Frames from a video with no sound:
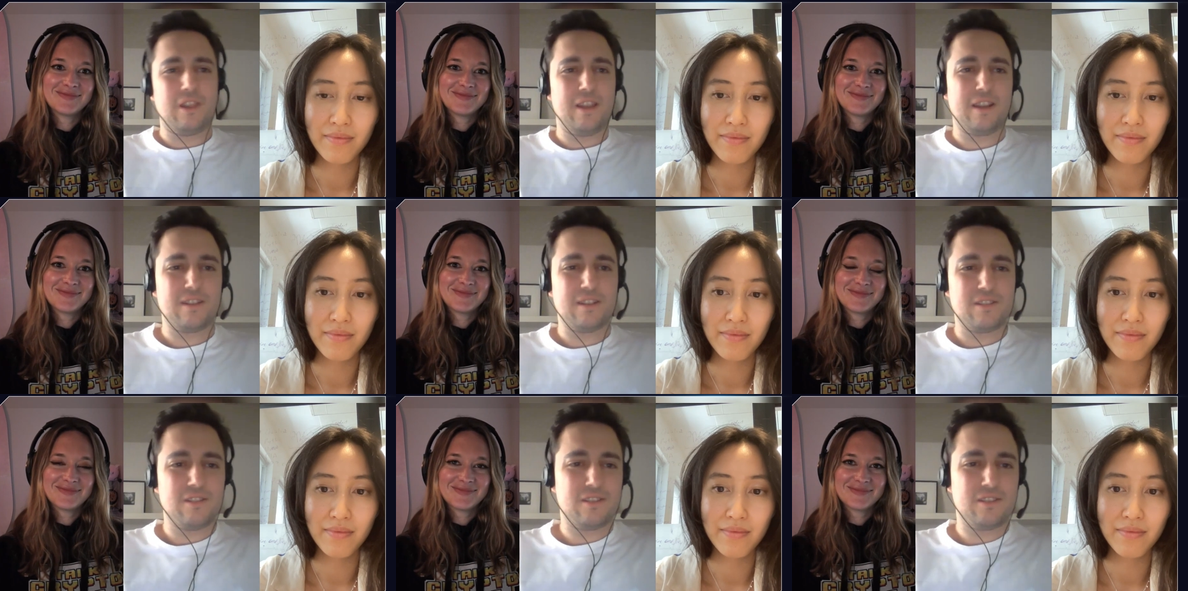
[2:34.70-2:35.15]

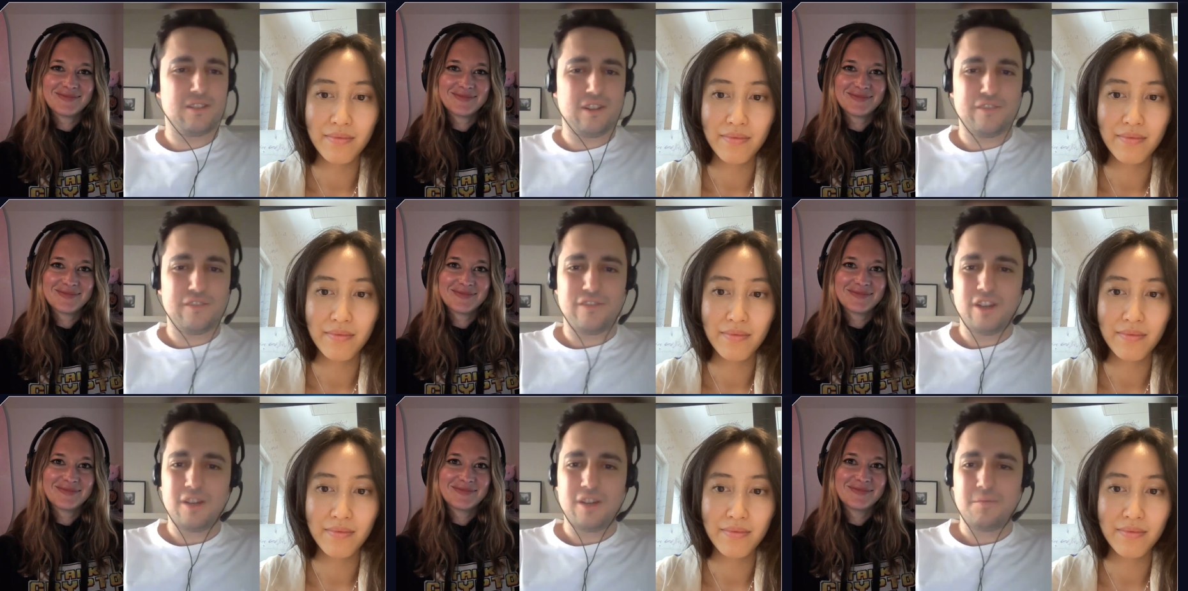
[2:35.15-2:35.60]
Speaker 1: legacy
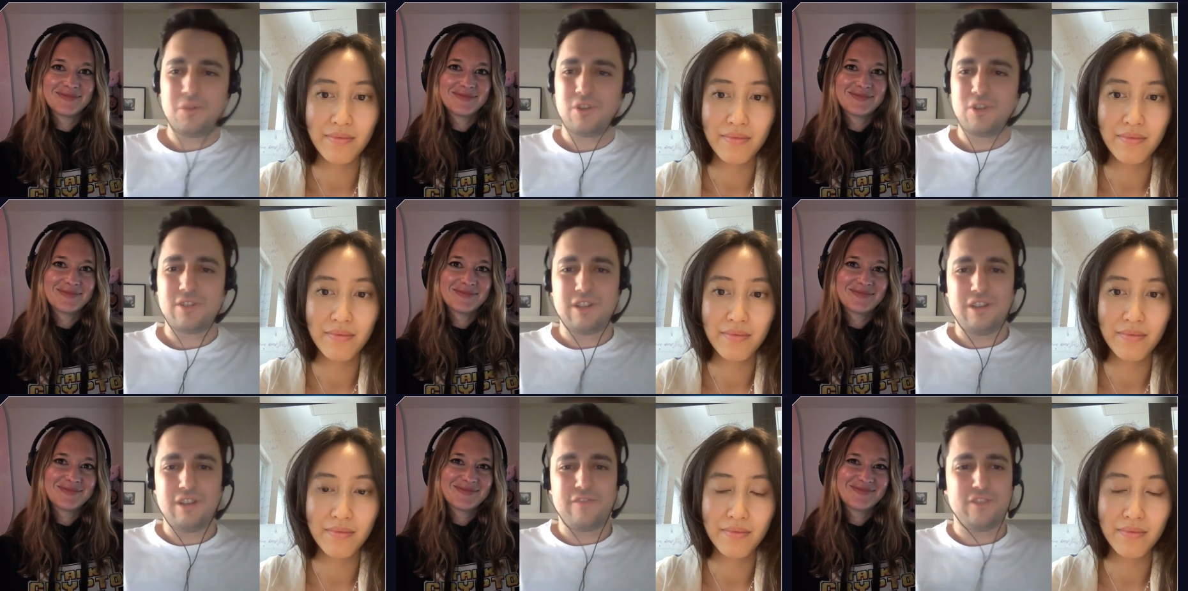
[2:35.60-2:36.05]
stuff like
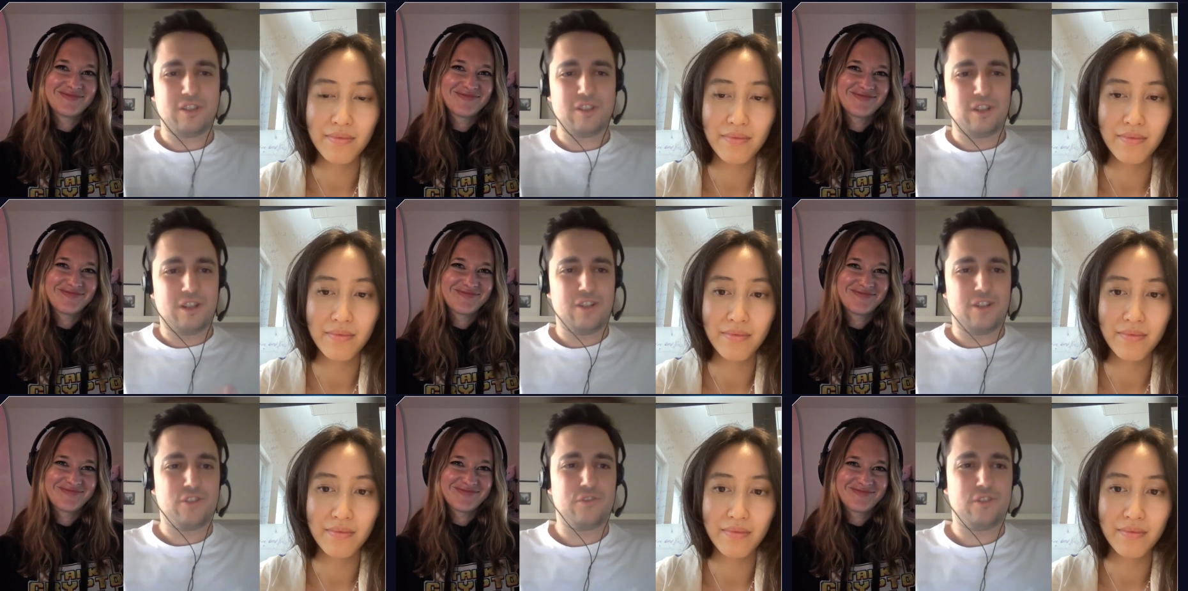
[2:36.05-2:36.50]
block
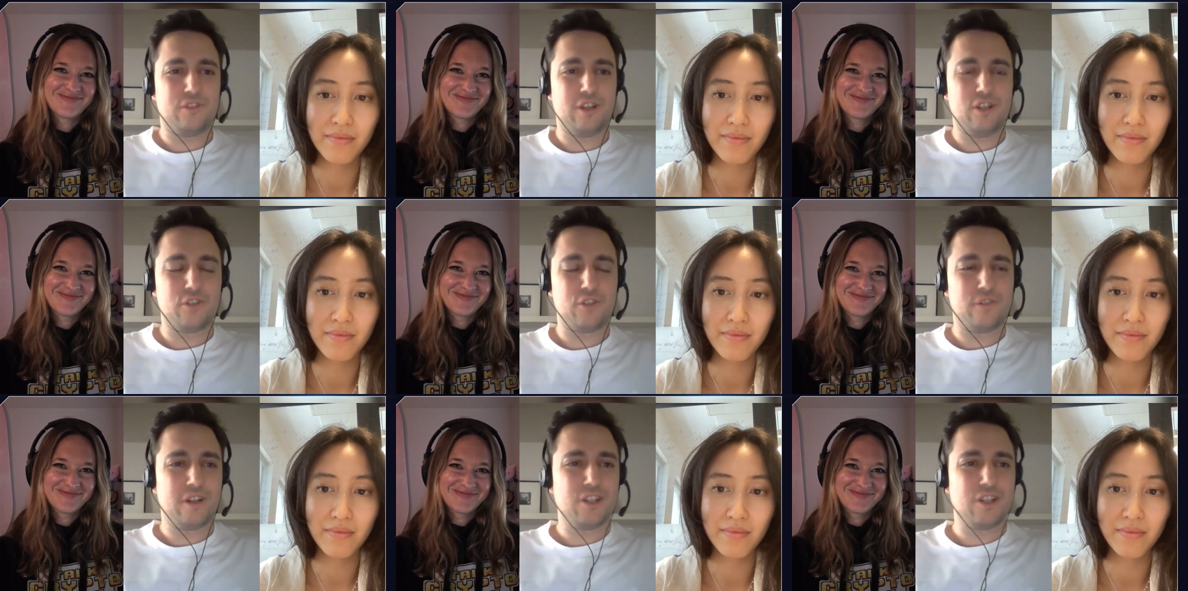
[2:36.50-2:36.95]
ciphers, hash,
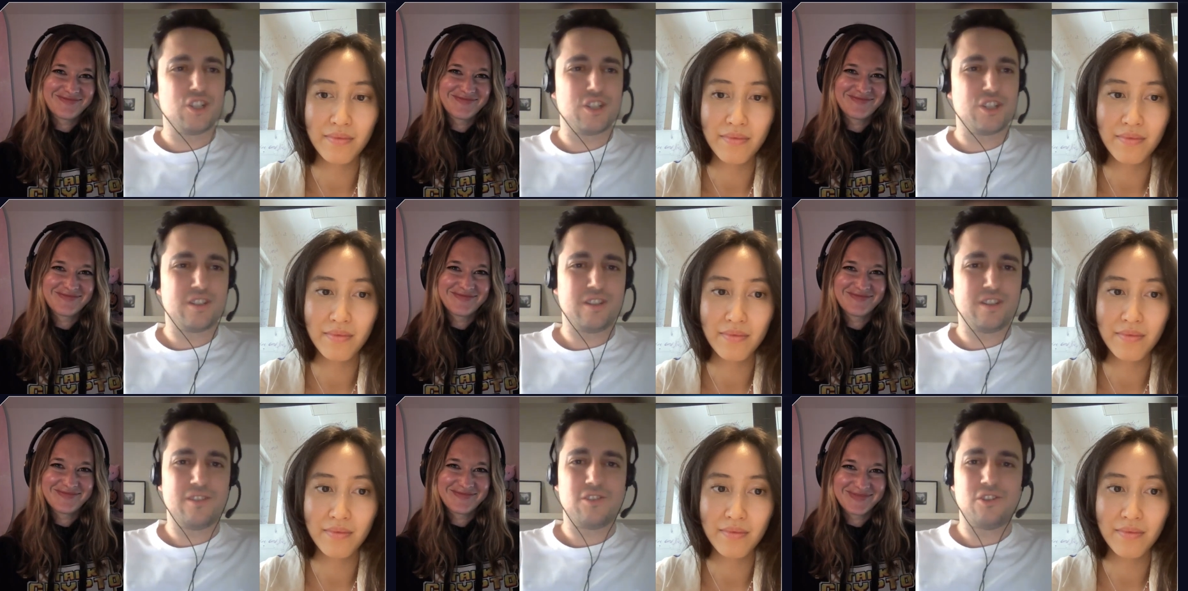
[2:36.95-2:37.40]
hash
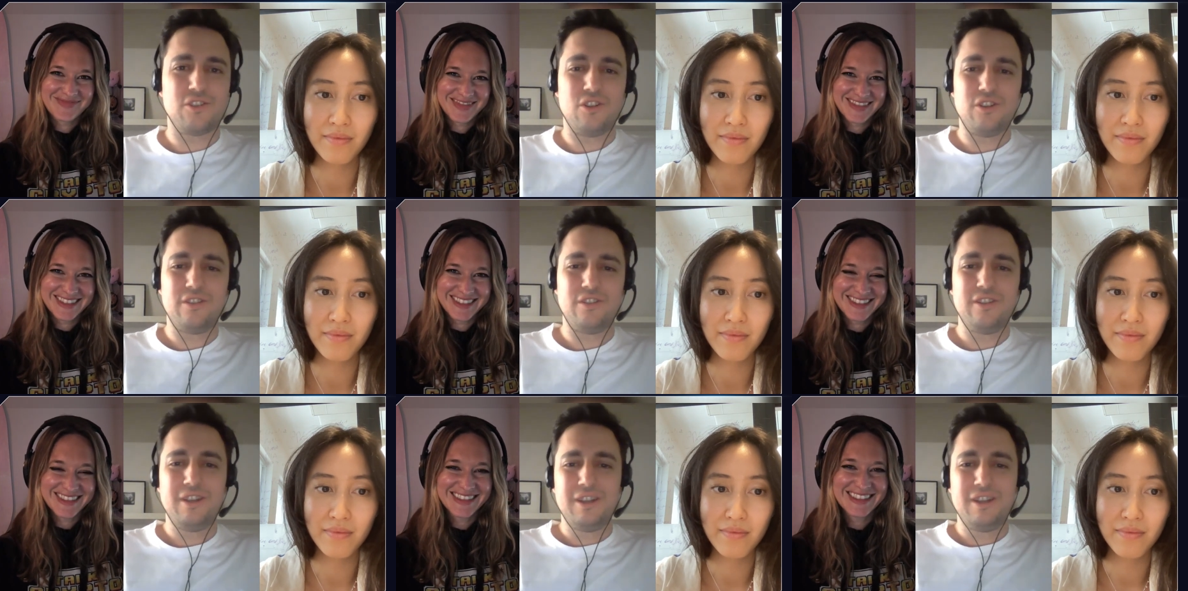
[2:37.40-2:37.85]
functions, and so
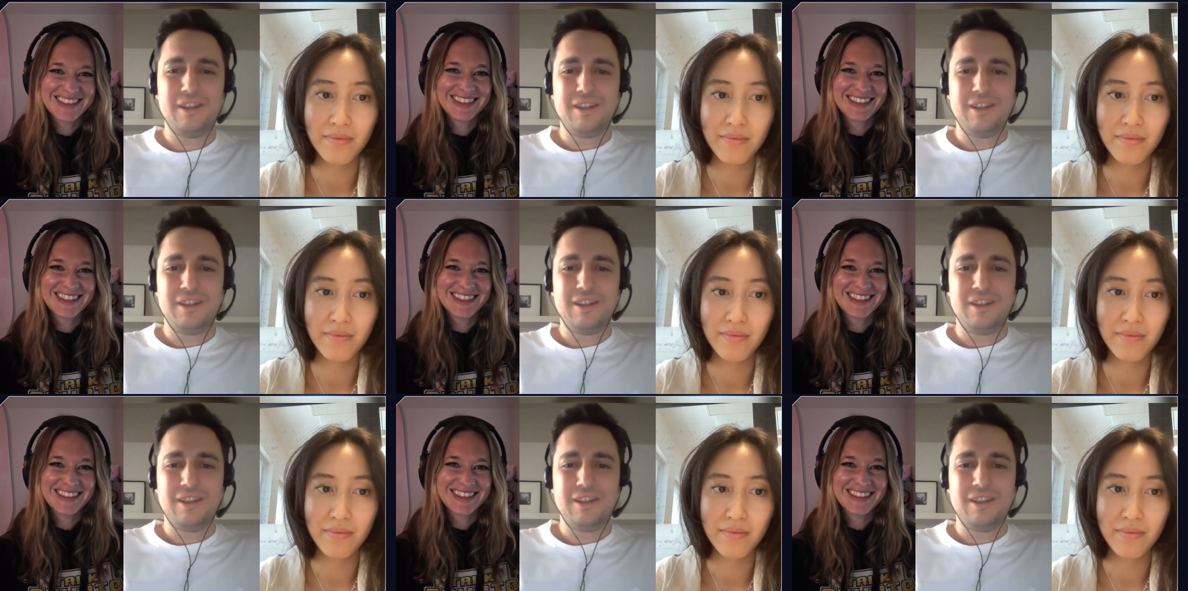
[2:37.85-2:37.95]
on.